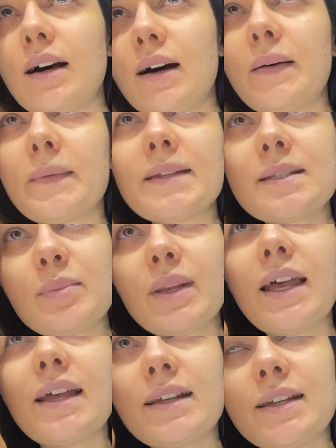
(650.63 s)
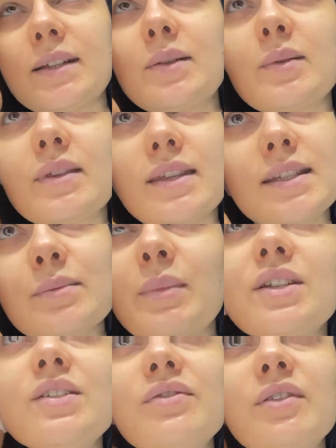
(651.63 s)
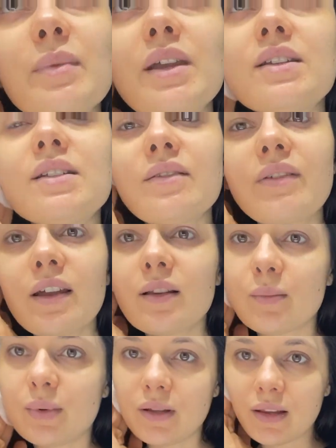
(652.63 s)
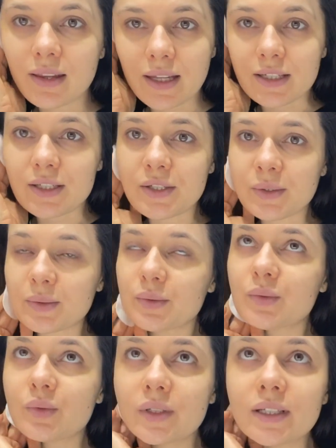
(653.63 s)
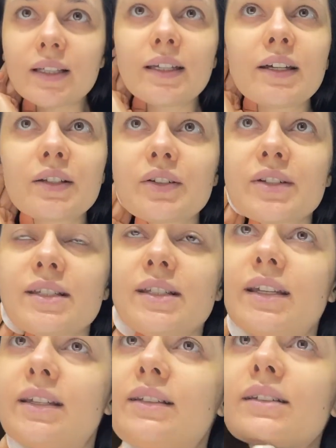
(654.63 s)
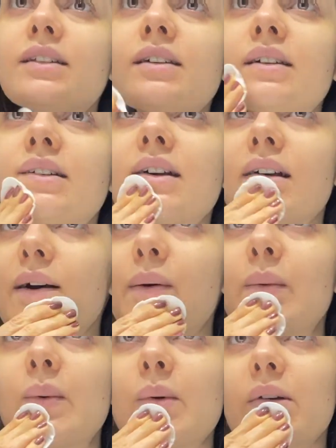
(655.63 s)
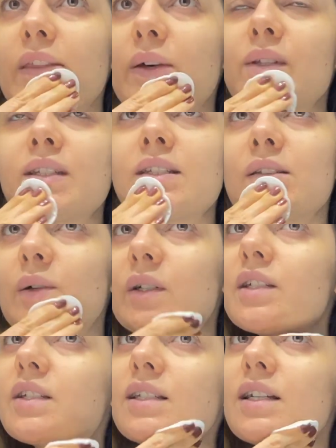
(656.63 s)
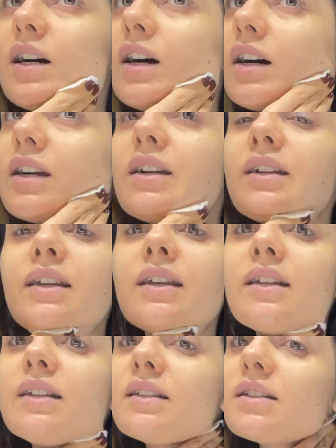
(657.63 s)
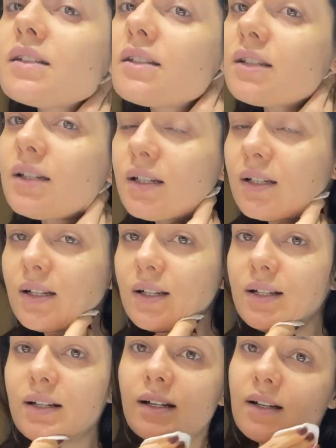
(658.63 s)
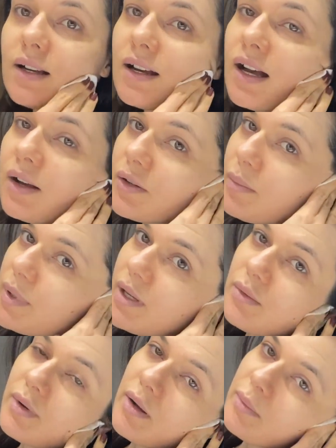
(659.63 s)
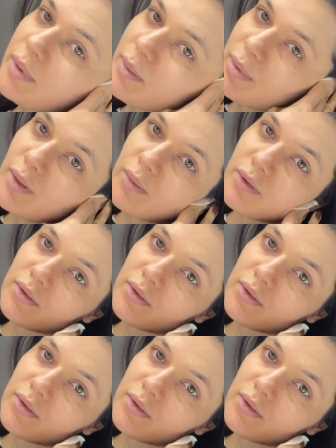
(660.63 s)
on this planet with this much information available that don't really understand what those disorders are and how to be around people with